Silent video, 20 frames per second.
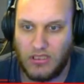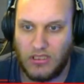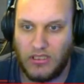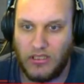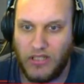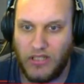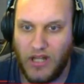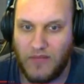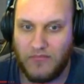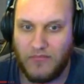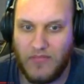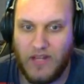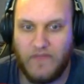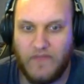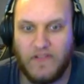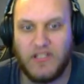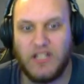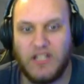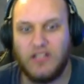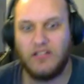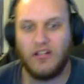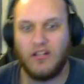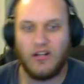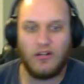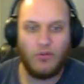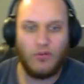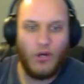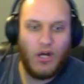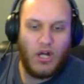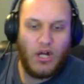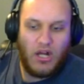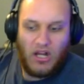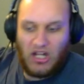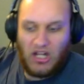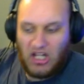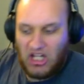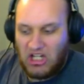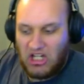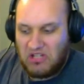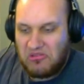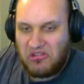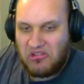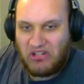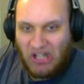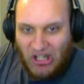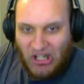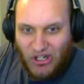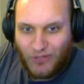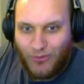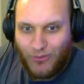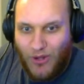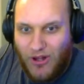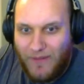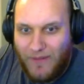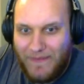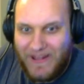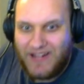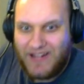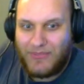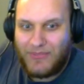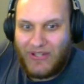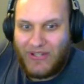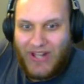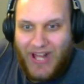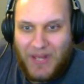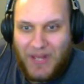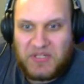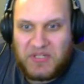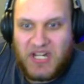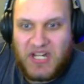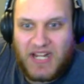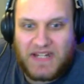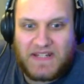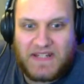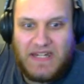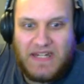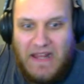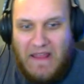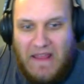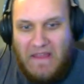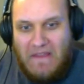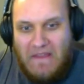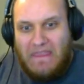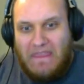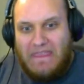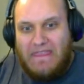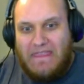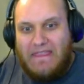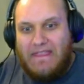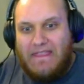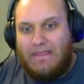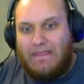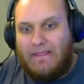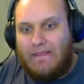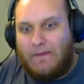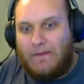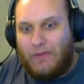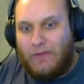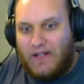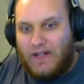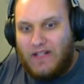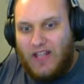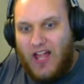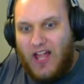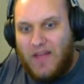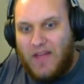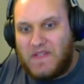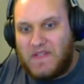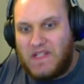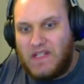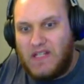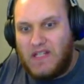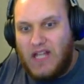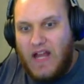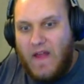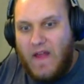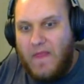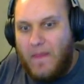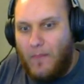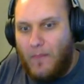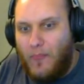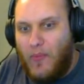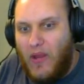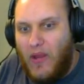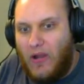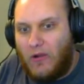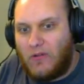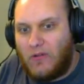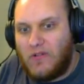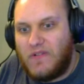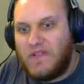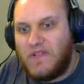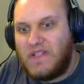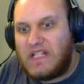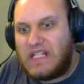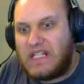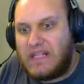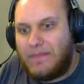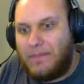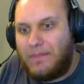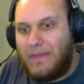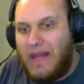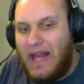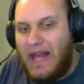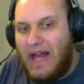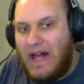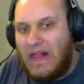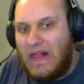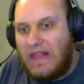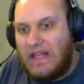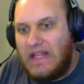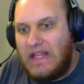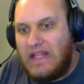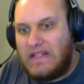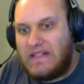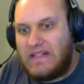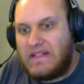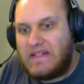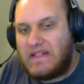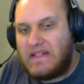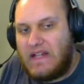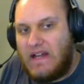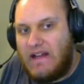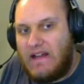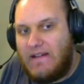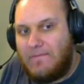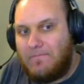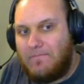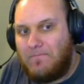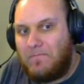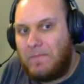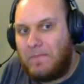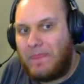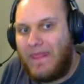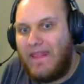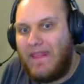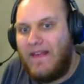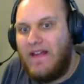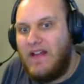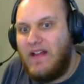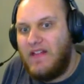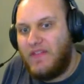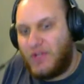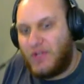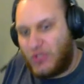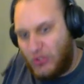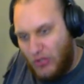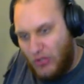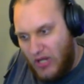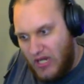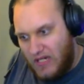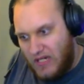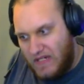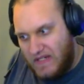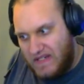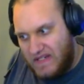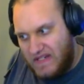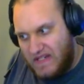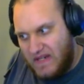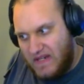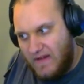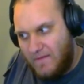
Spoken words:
Yep, if you didn't know, there are wall bangable objects in Critical Ops. You got the barrels, the pallets, the trucks,